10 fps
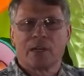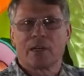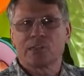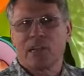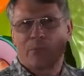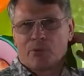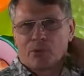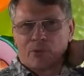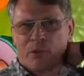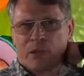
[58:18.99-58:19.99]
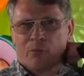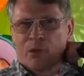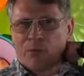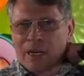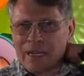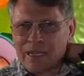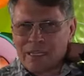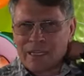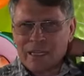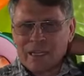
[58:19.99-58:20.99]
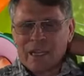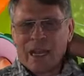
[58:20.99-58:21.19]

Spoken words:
does that prove we're related?